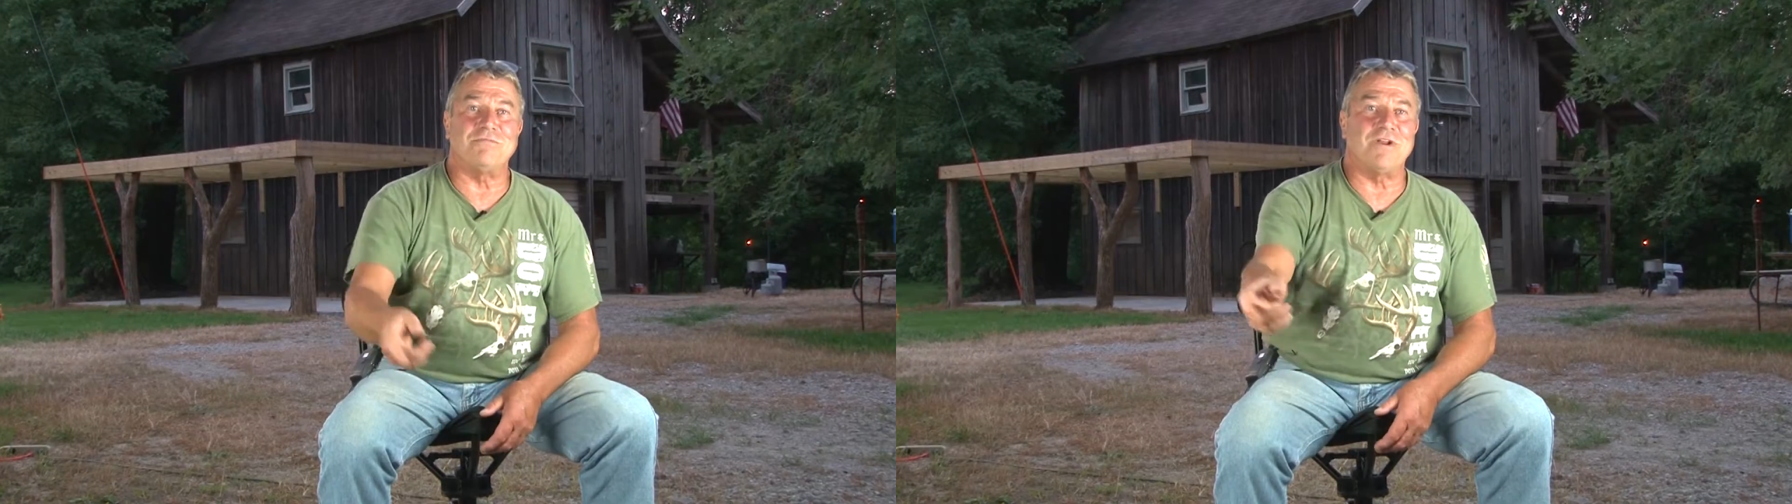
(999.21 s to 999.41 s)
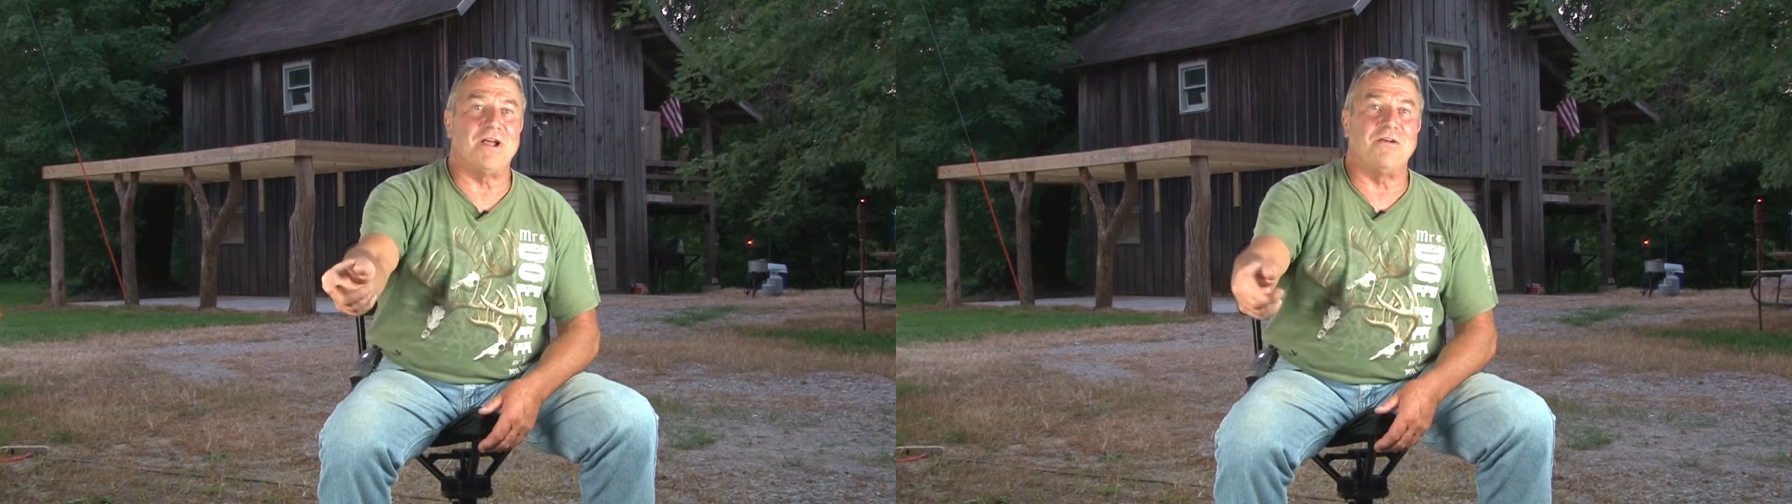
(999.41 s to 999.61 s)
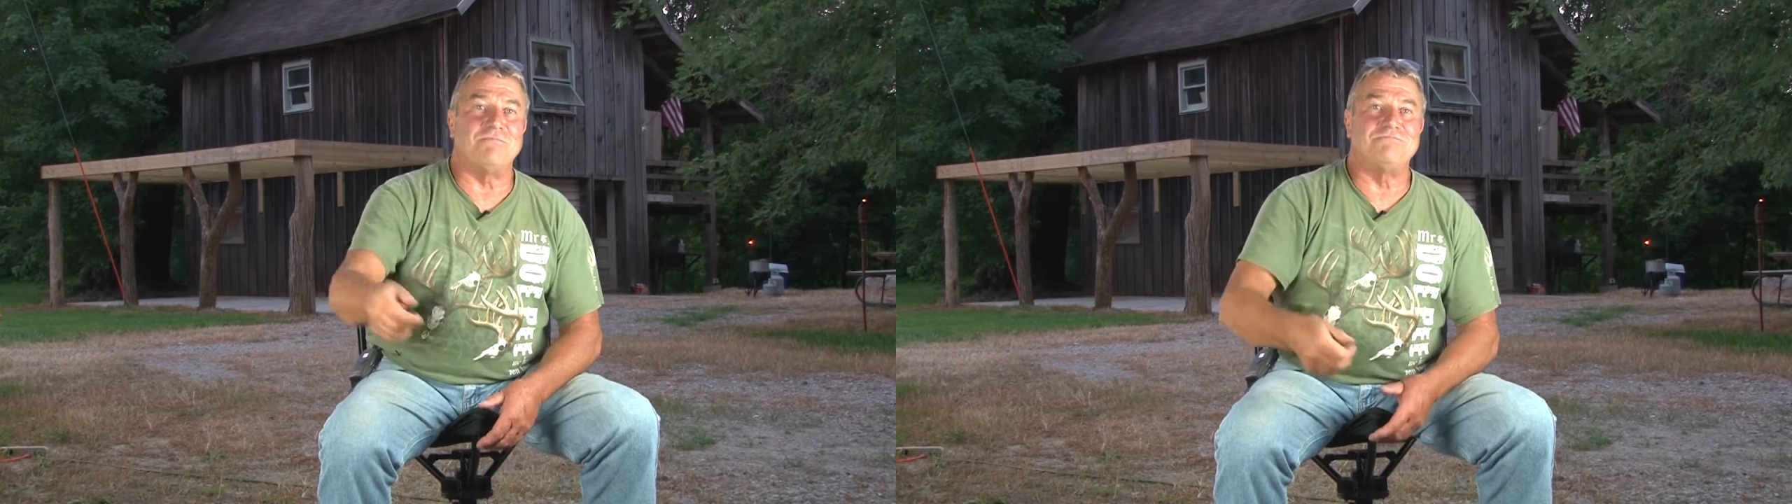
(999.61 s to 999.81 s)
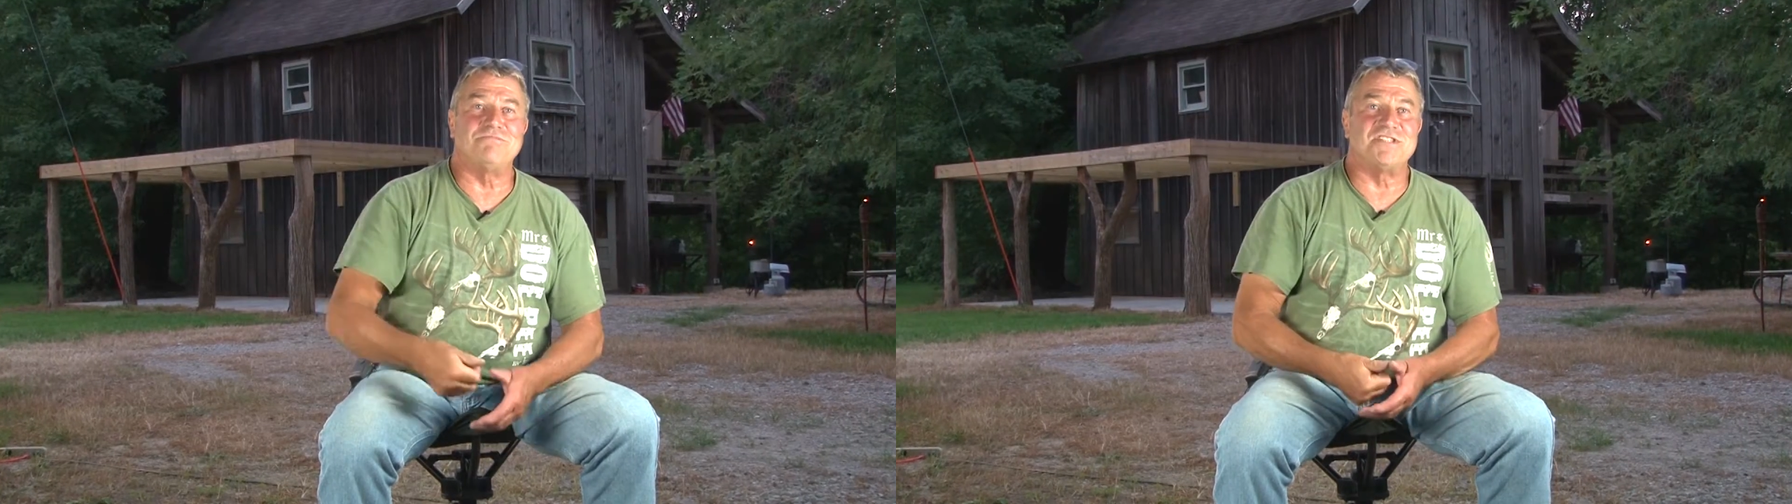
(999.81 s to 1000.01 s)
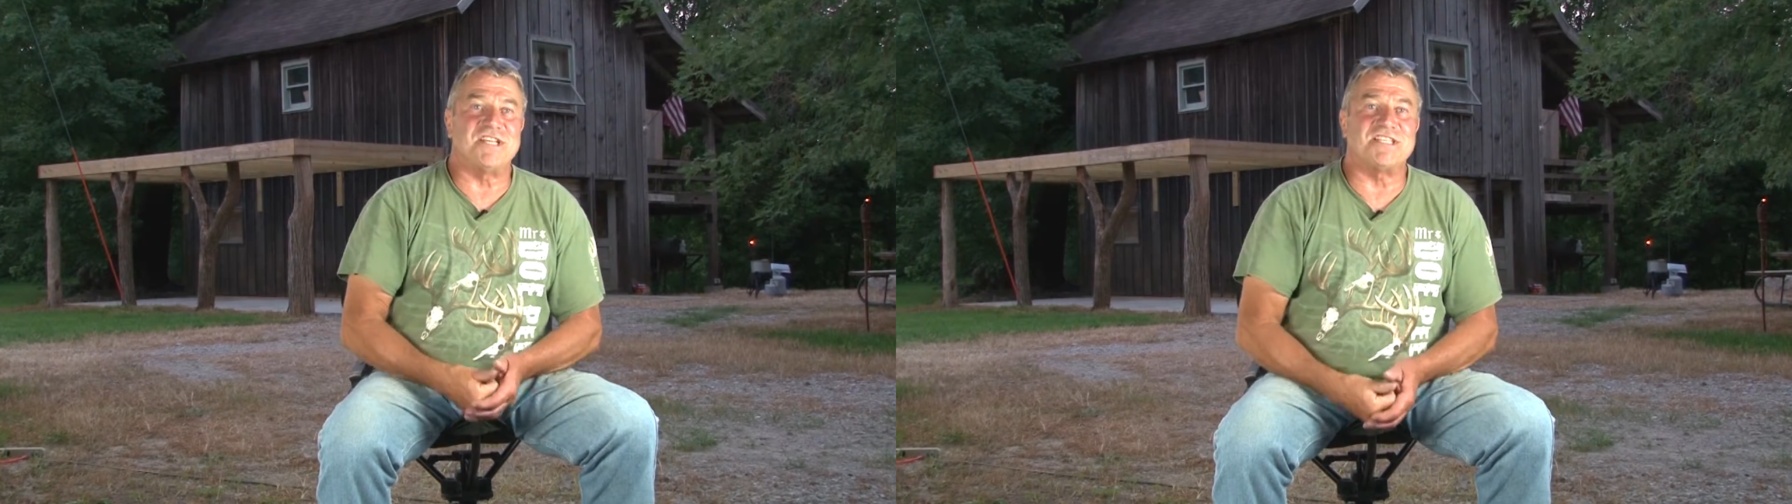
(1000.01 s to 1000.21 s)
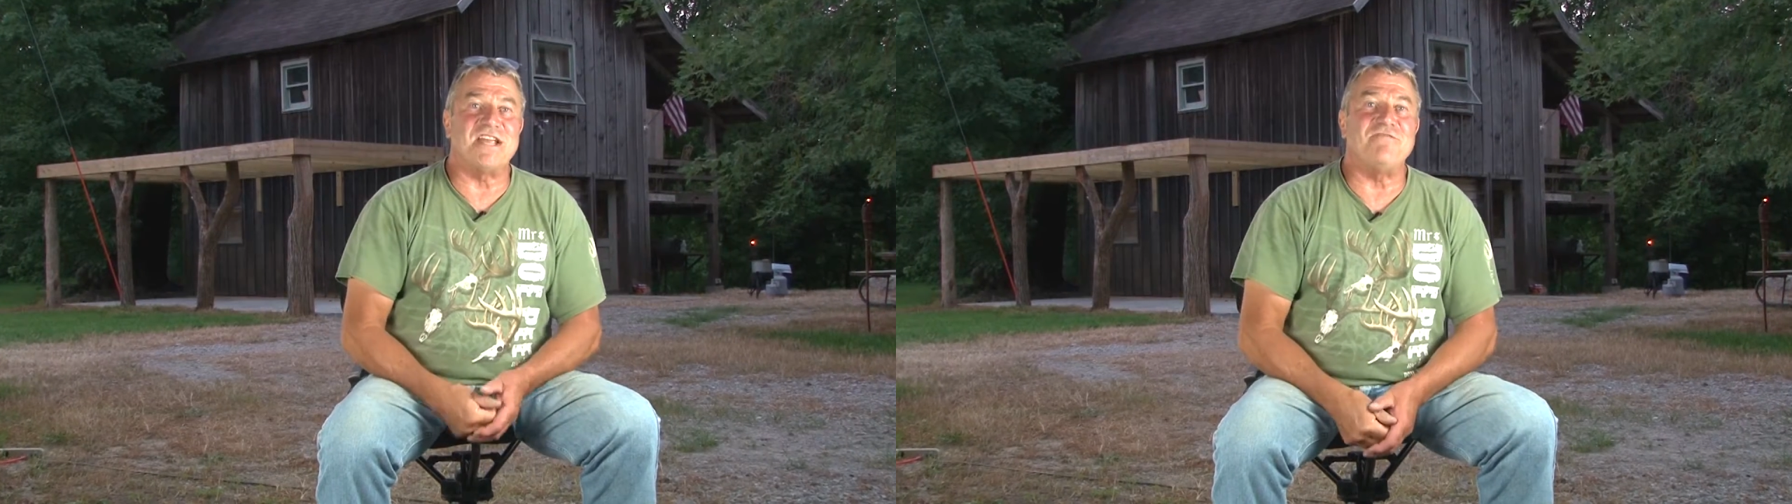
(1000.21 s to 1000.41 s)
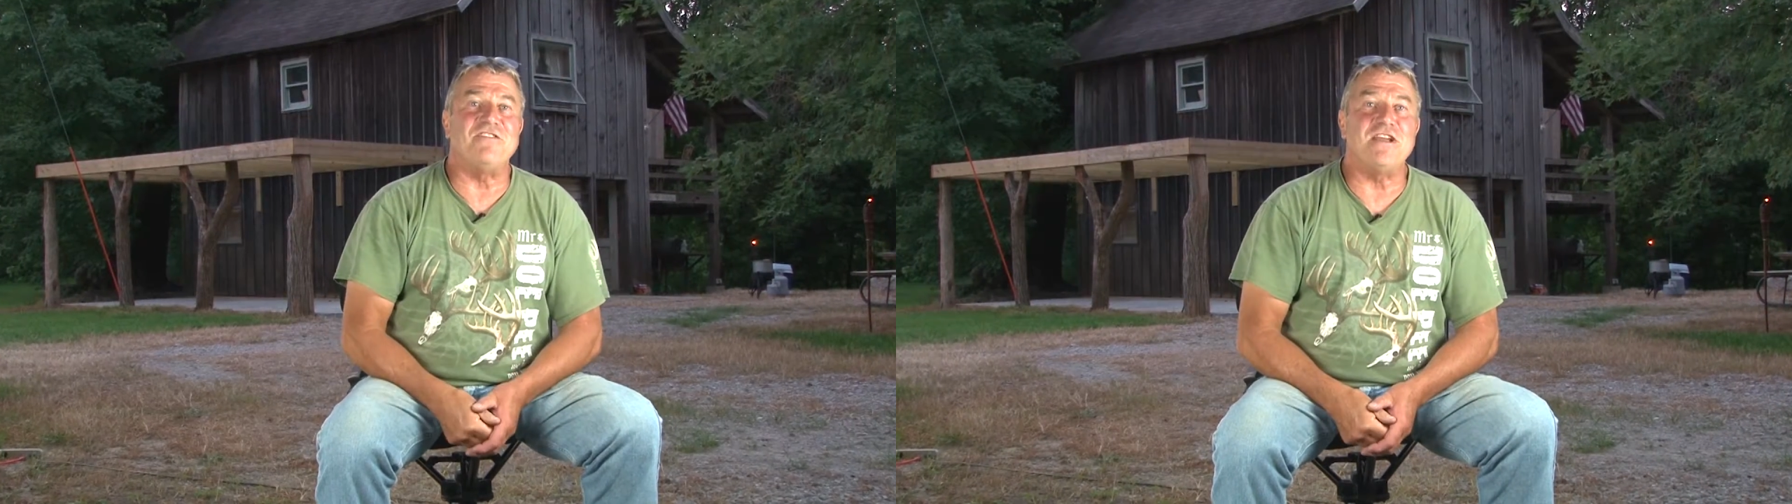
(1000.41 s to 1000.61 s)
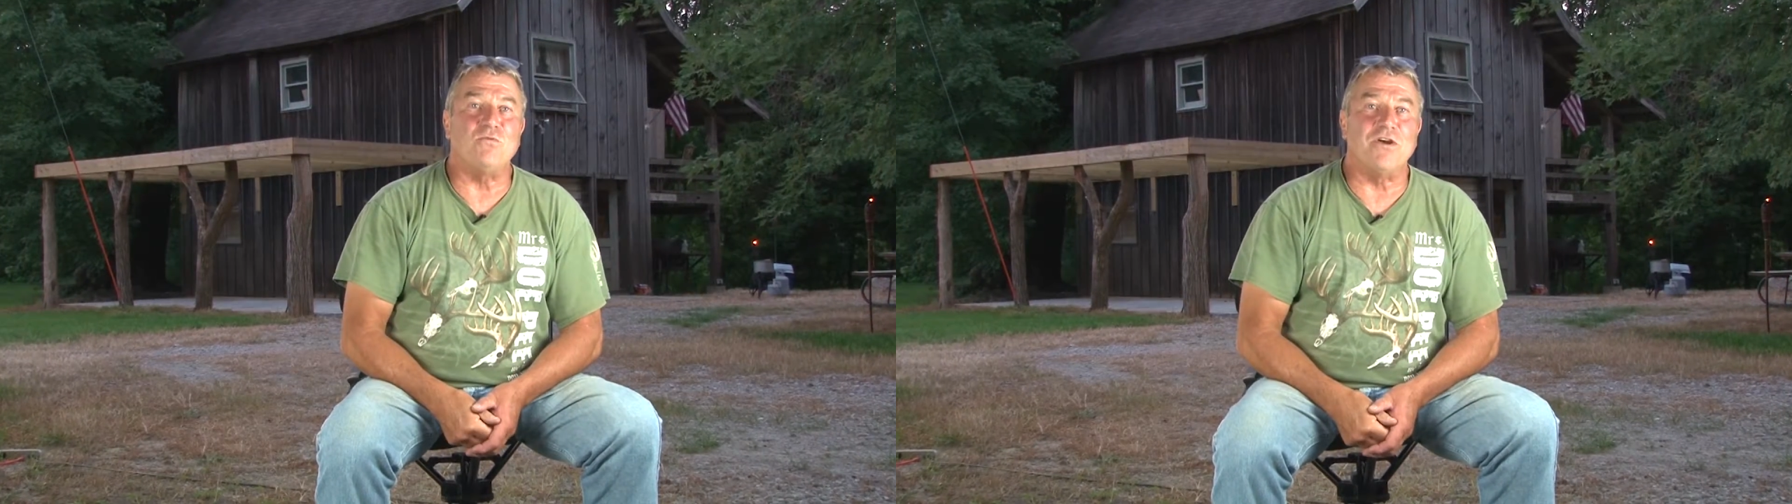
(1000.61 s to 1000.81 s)
you know, 6-8
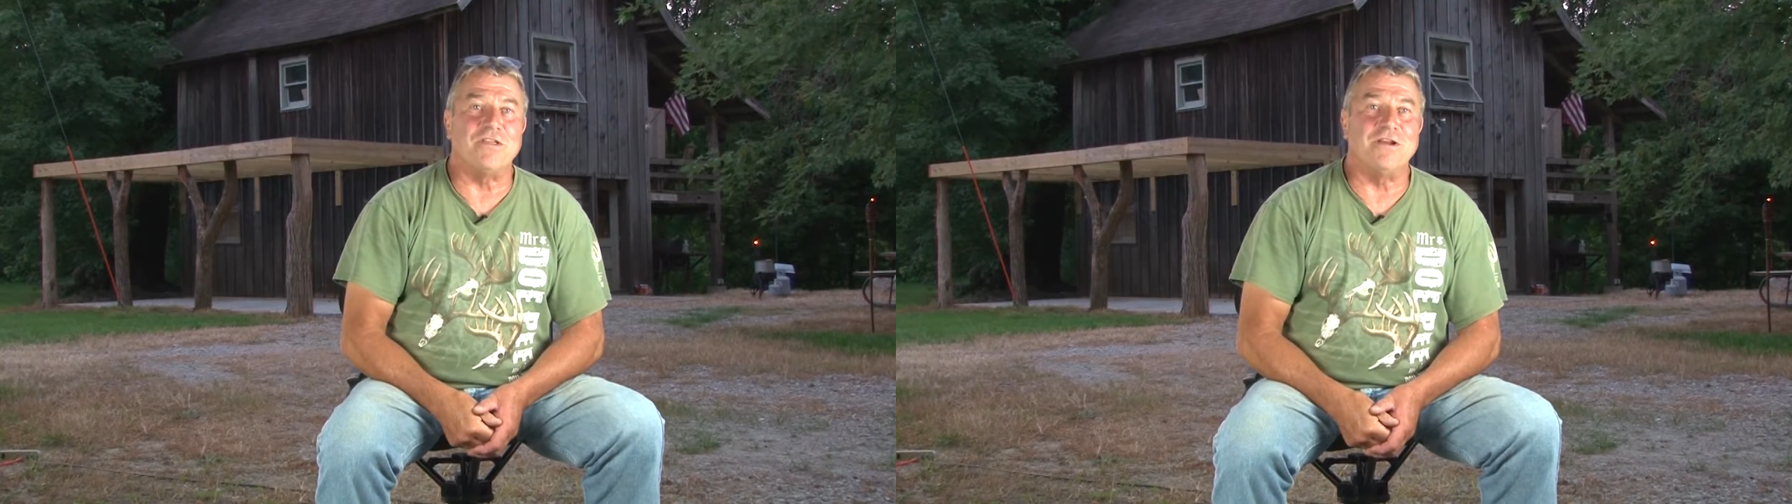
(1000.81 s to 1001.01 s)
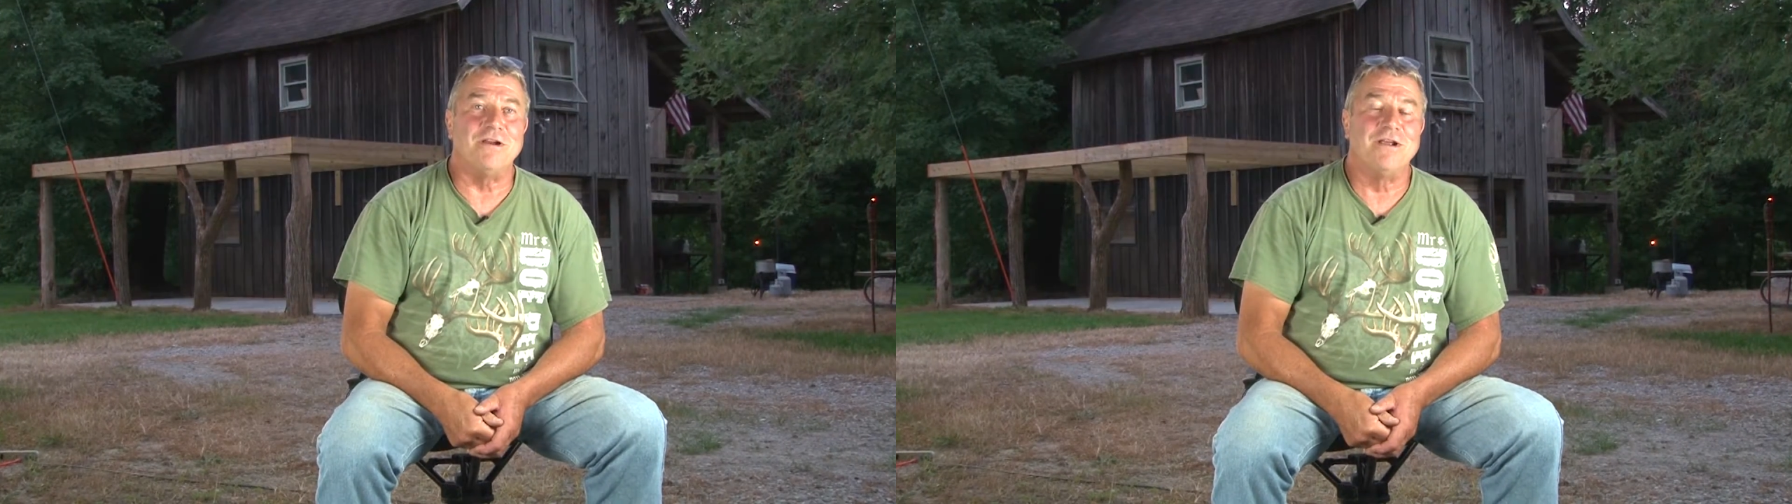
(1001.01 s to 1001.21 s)
feet with it.